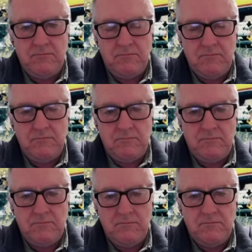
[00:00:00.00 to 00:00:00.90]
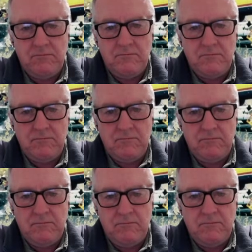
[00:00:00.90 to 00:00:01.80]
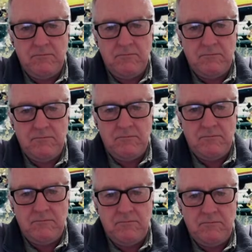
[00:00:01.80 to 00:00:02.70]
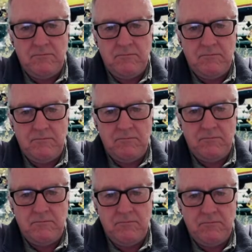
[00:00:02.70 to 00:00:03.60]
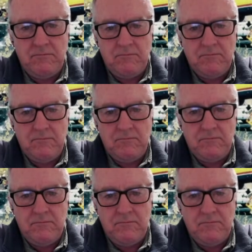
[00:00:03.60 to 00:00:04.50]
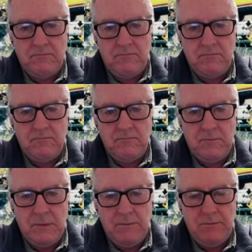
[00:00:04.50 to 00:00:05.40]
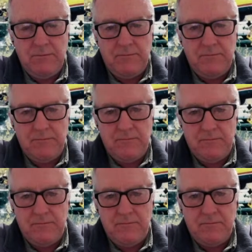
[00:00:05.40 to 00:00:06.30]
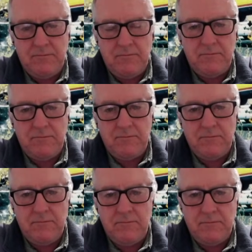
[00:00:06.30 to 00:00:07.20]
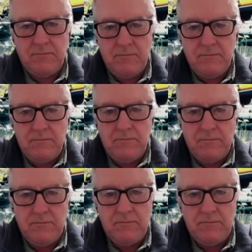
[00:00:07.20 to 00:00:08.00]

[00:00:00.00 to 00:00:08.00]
(not speaking)